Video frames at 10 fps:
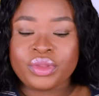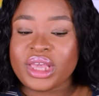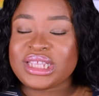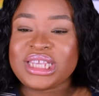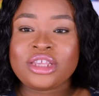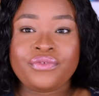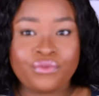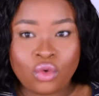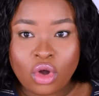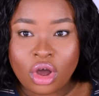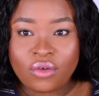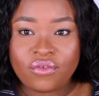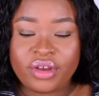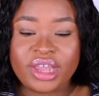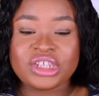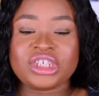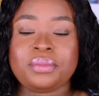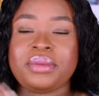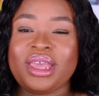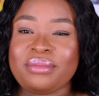It is full coverage, the
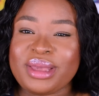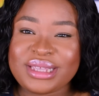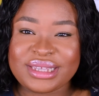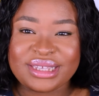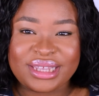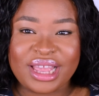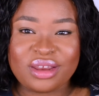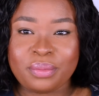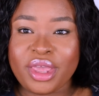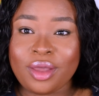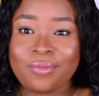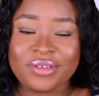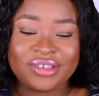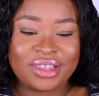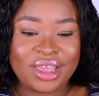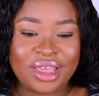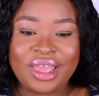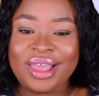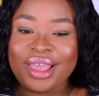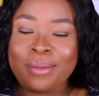pigment is there, the payoff is there.
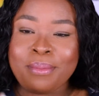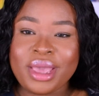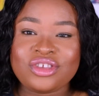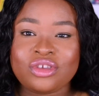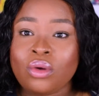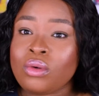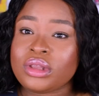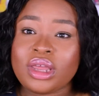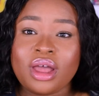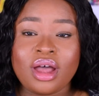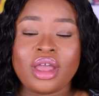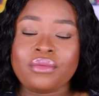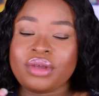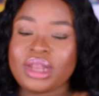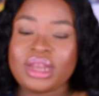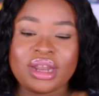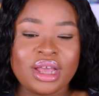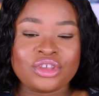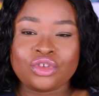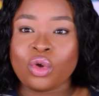It makes your under eye really
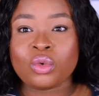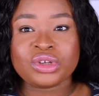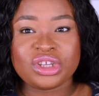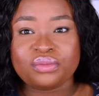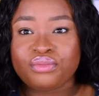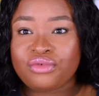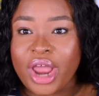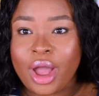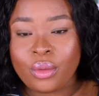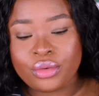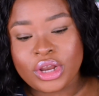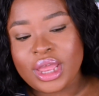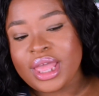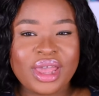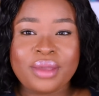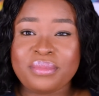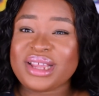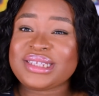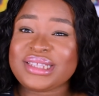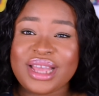nice golden brown. It
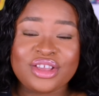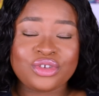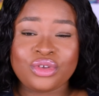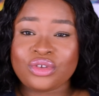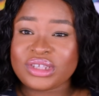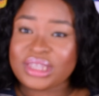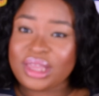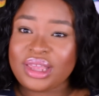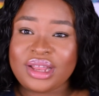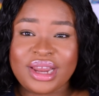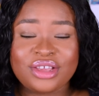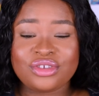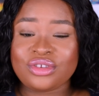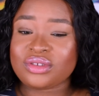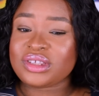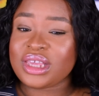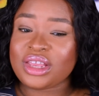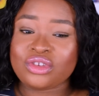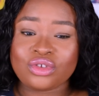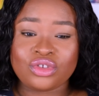blends nice on your skin, glides on your
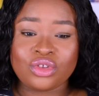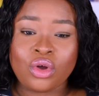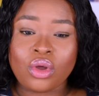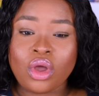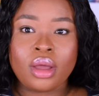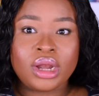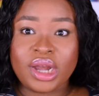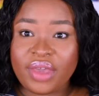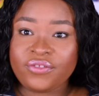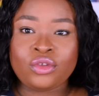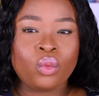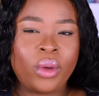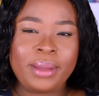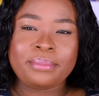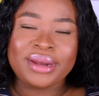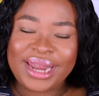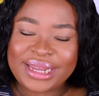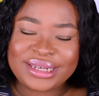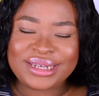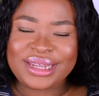skin, does not lift when
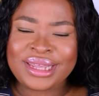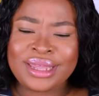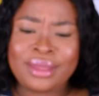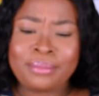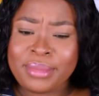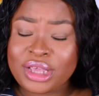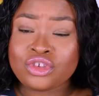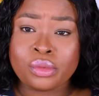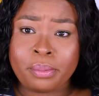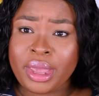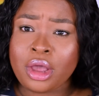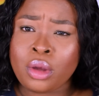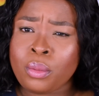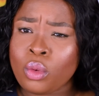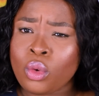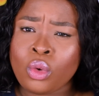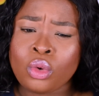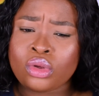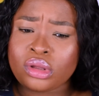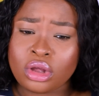blending. It makes your makeup
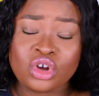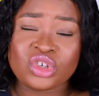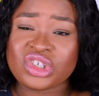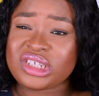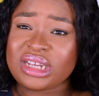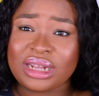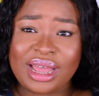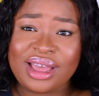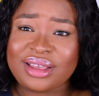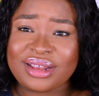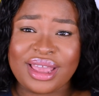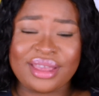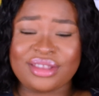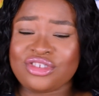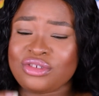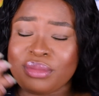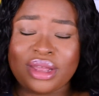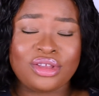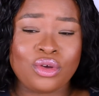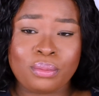all gorgeous and nice, like it just
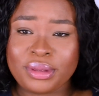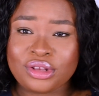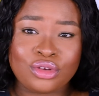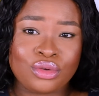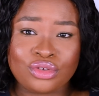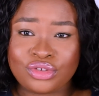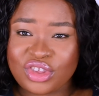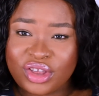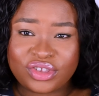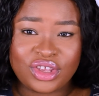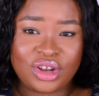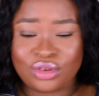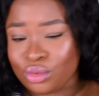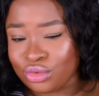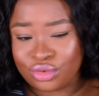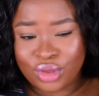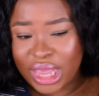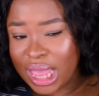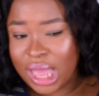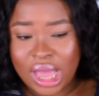makes the whole bit look sexy. And also,
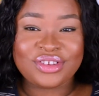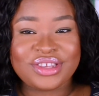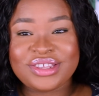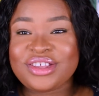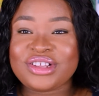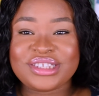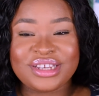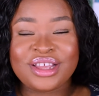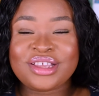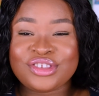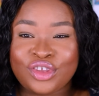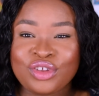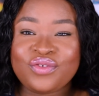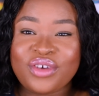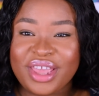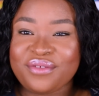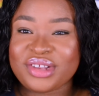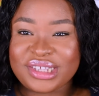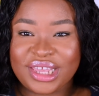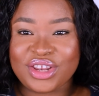yeah, so this concealer is good for every
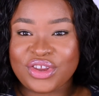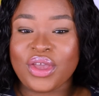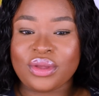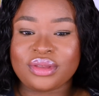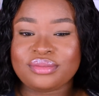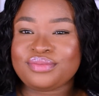skin tone.